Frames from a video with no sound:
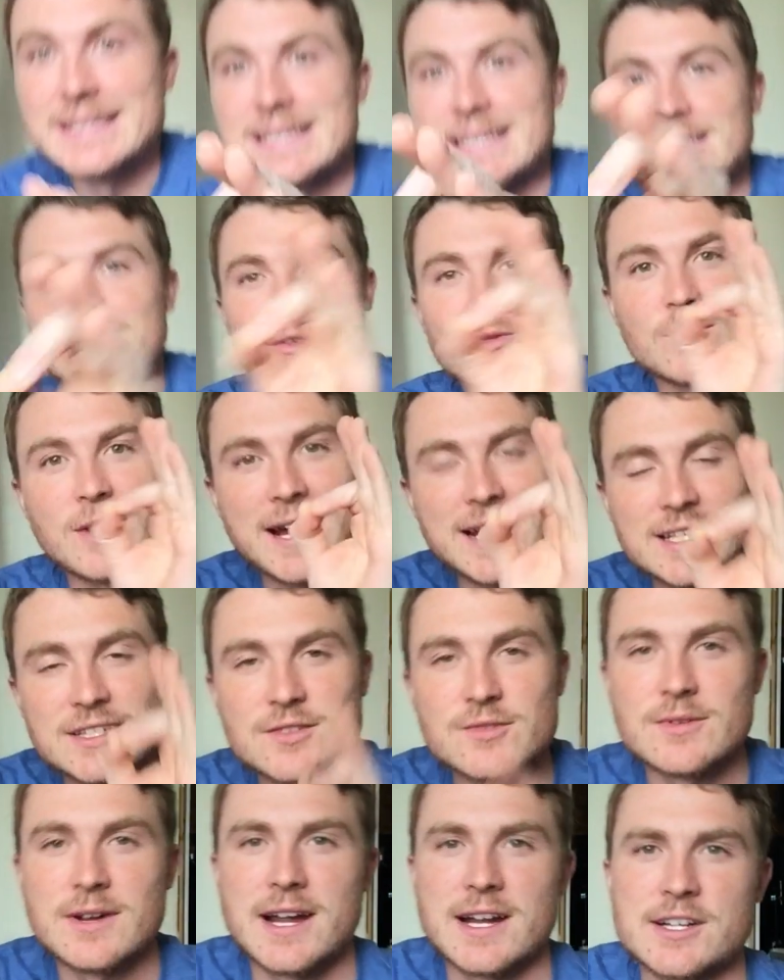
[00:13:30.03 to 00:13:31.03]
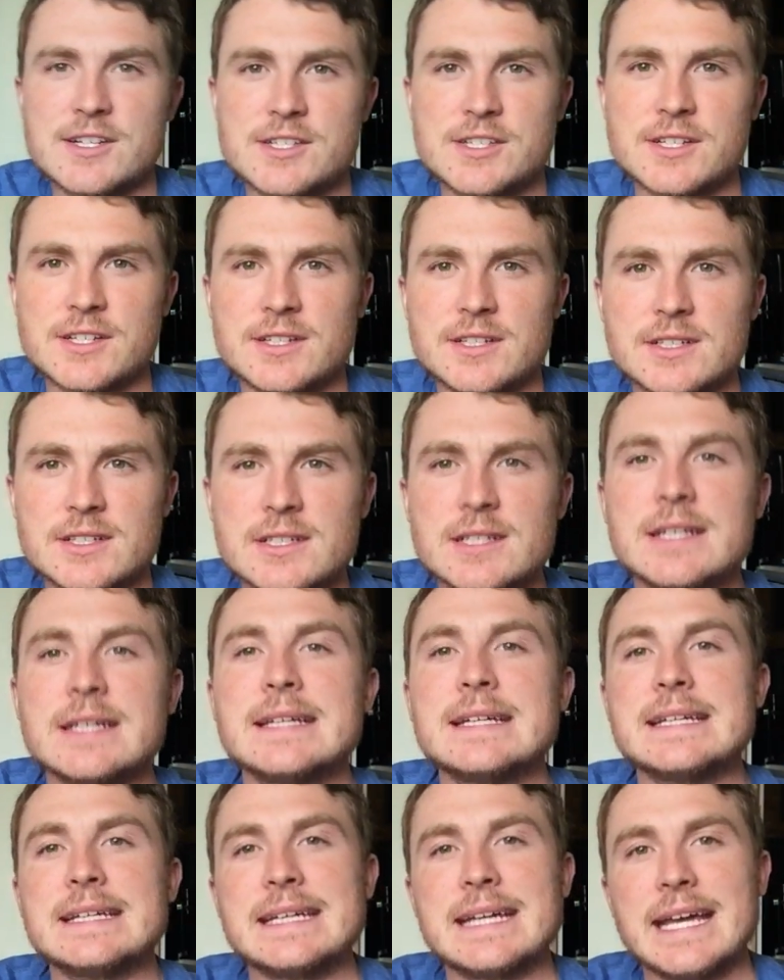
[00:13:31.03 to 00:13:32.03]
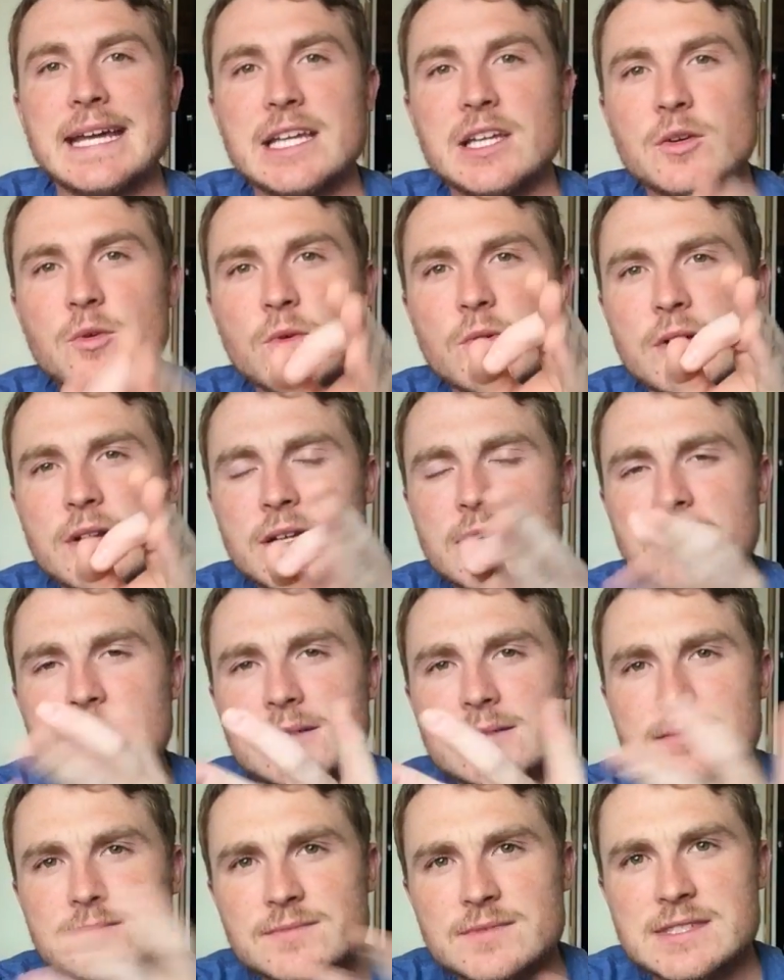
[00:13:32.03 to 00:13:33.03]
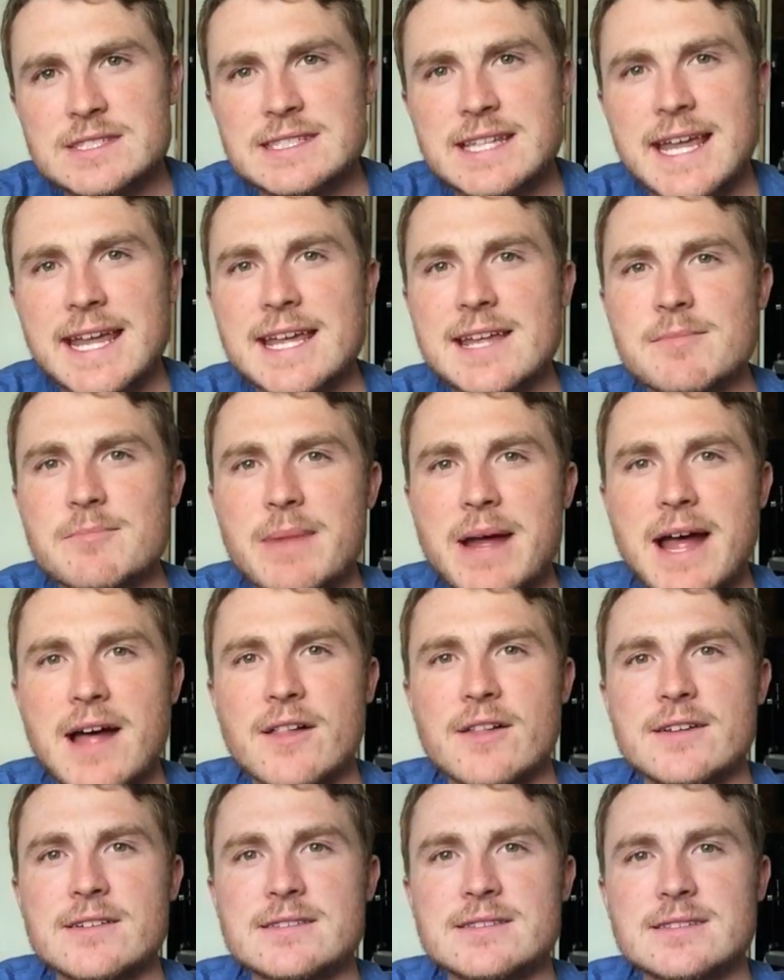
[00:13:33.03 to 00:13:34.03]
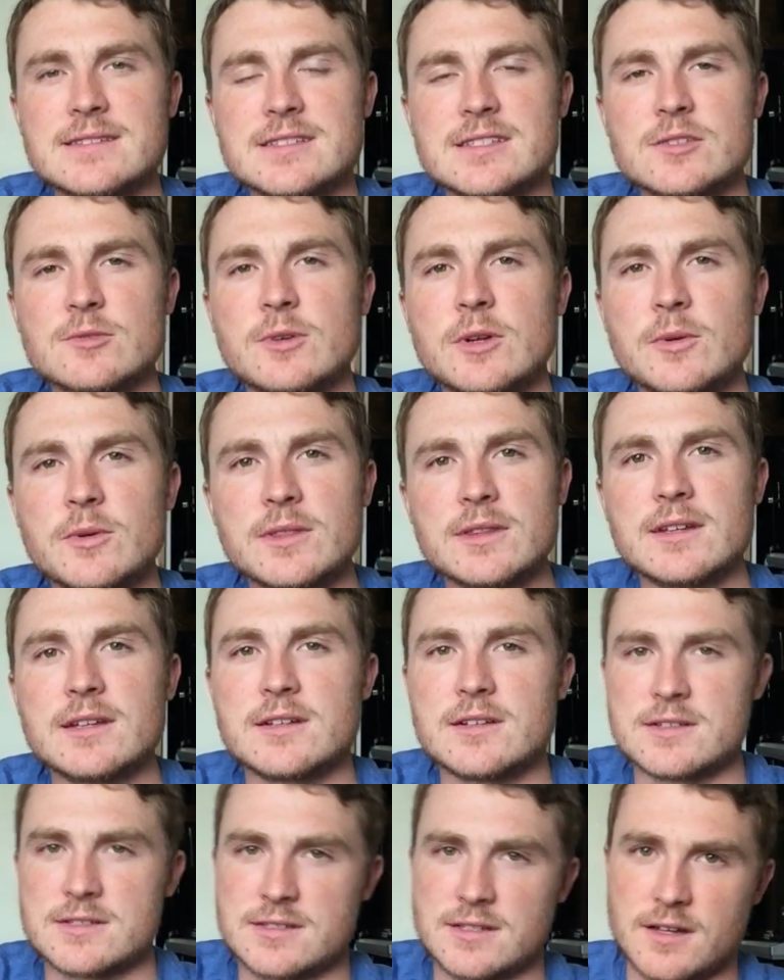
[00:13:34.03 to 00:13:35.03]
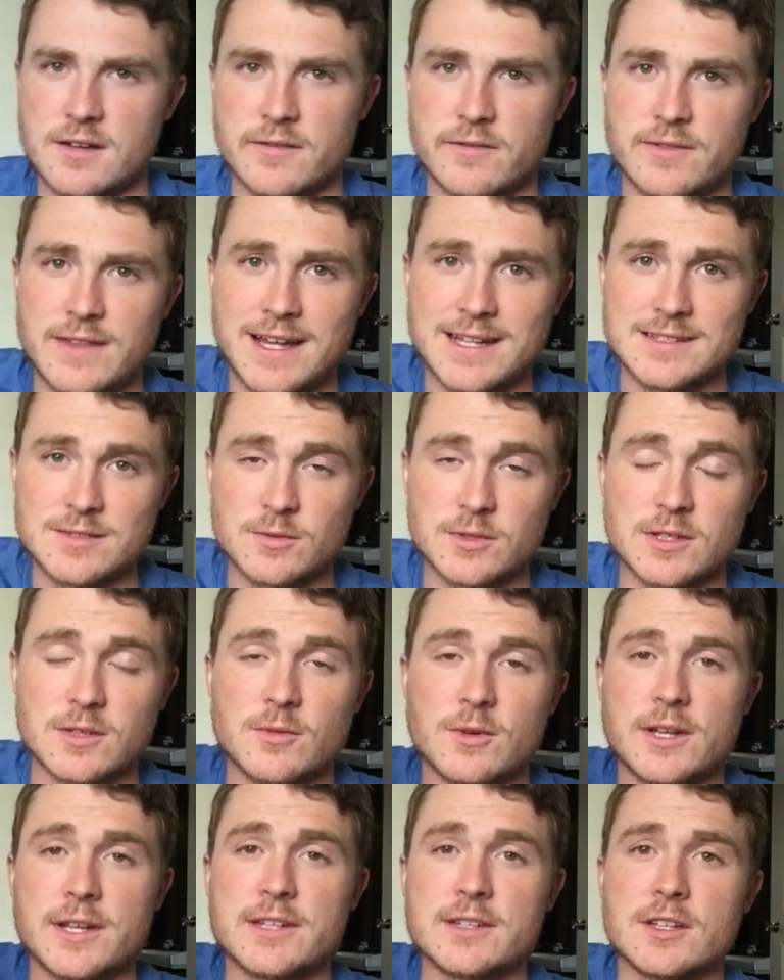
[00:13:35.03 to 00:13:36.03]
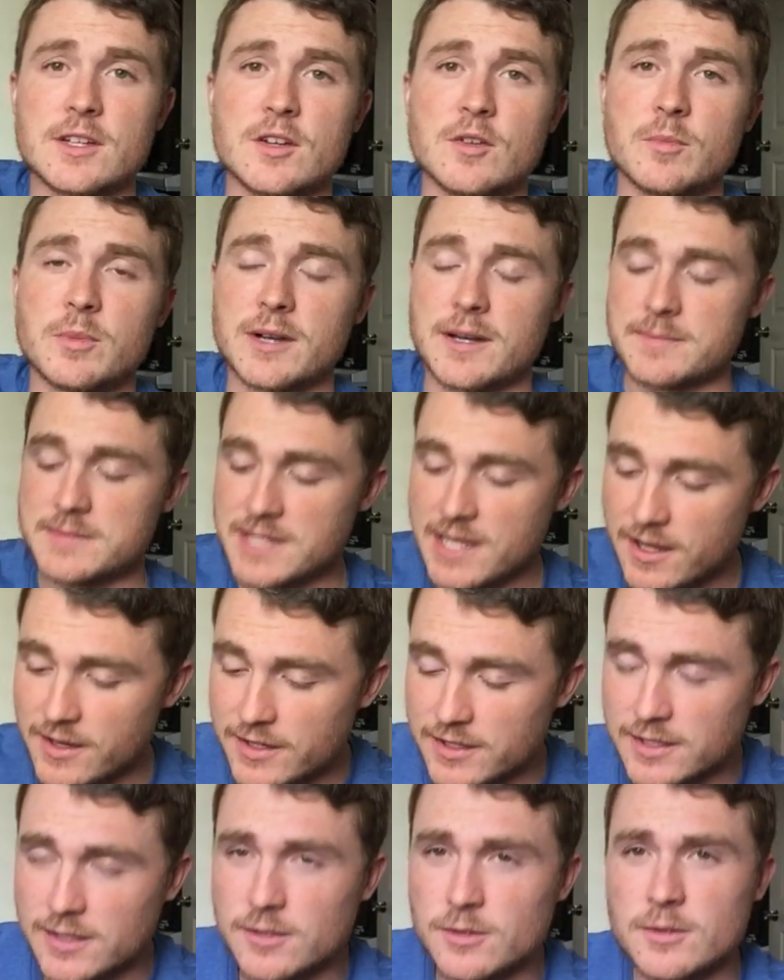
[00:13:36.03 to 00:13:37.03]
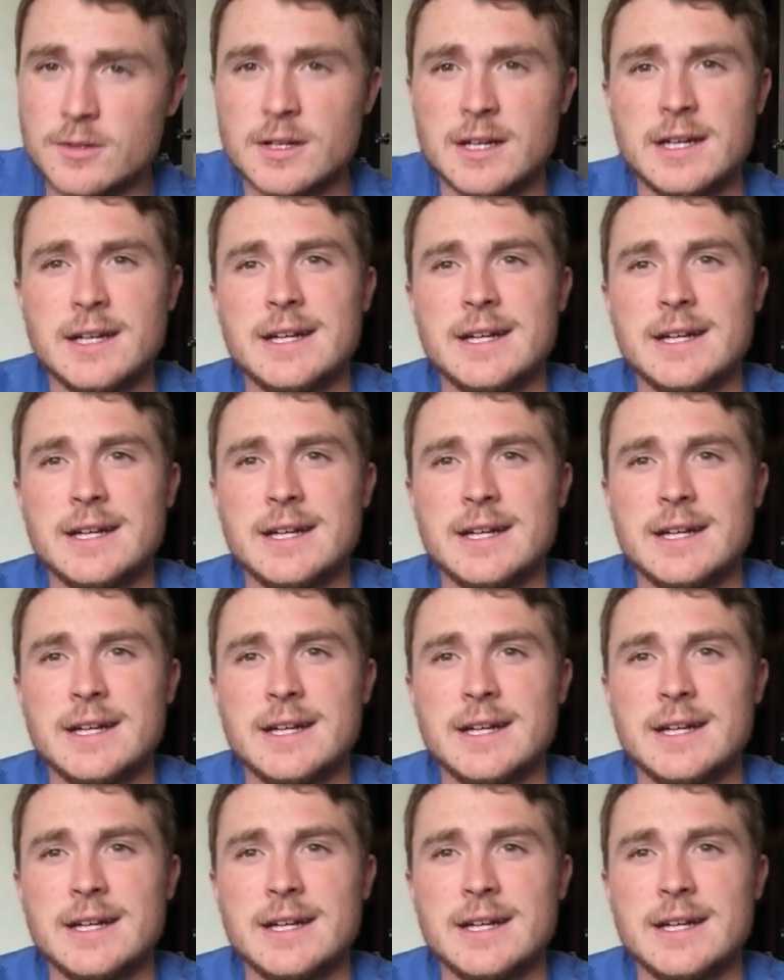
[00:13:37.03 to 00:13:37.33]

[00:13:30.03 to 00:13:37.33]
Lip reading: in the right direction, and you want to stay in balance and swing within yourself. That's what you want to do. But I'm telling you,